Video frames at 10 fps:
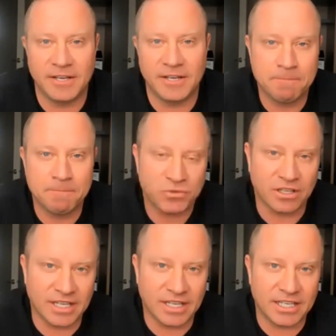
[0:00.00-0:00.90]
the
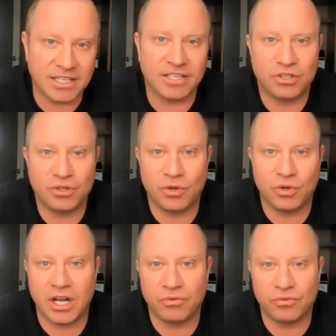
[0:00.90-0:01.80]
link into uh,
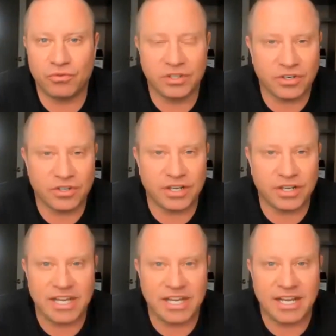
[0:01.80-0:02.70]

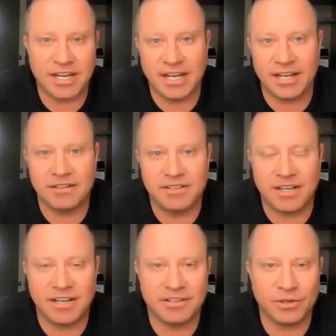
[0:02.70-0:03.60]
realtor.ca and
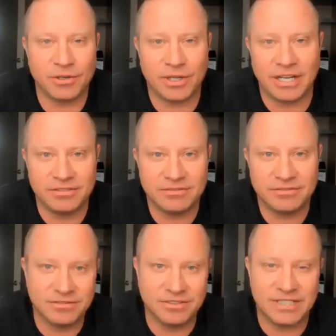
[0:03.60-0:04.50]
uh, it will have a
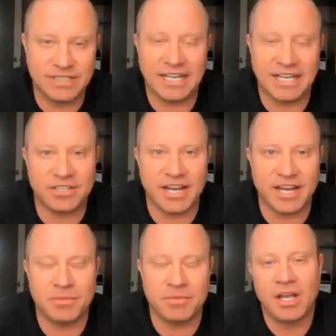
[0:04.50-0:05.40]
date and time.
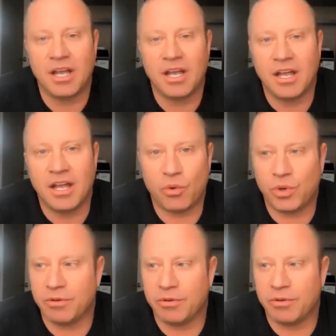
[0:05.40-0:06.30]
Uh, we've
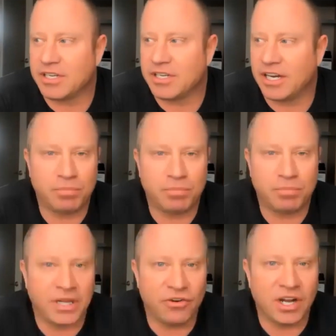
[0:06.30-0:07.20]
been kind of playing
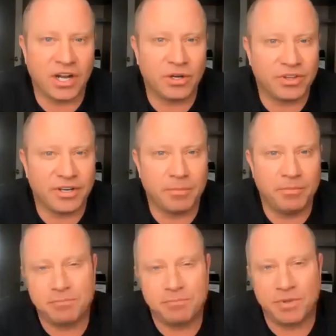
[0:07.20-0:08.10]
around with it a bit,
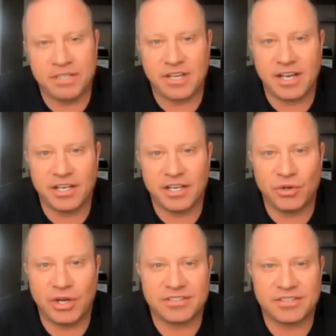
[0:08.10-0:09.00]
but uh, you know,
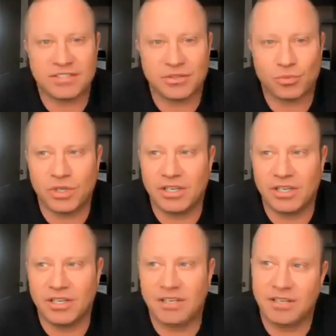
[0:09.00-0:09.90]
as we
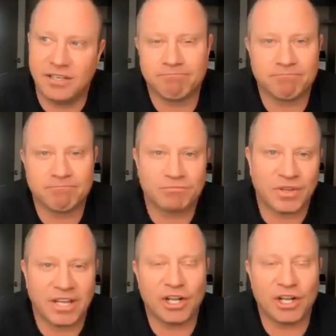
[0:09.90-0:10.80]

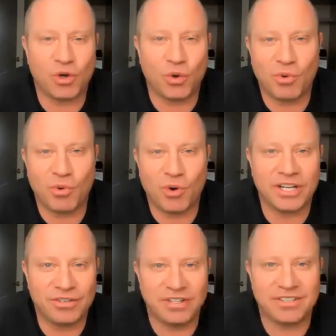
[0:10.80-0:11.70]
get going more
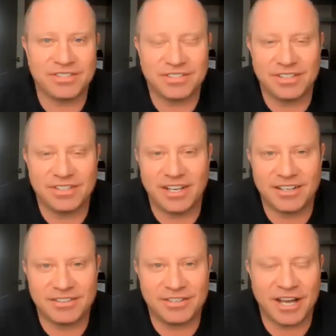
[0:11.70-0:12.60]
into this uh,
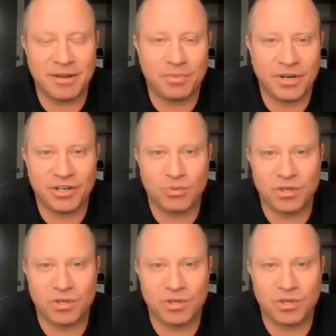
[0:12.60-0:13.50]
time period, we
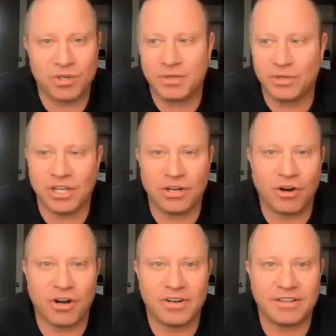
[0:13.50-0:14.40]
will uh, be looking
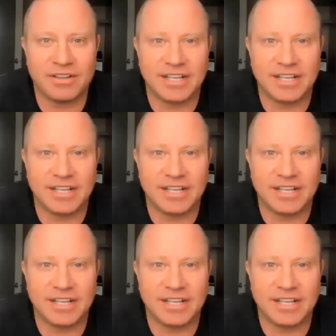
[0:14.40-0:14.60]
harder at that.